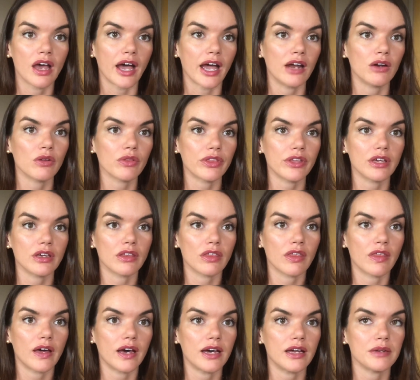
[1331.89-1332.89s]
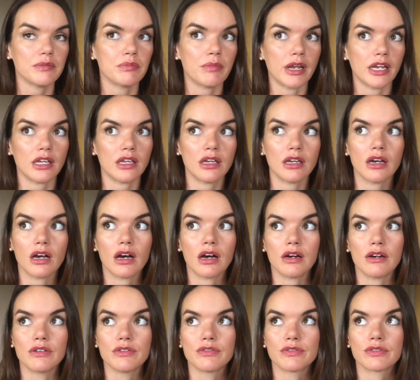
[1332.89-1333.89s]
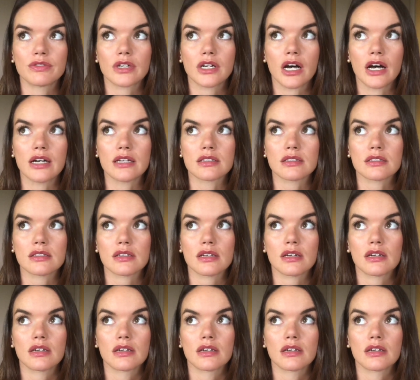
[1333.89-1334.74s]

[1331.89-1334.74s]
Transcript: I don't think that many of us,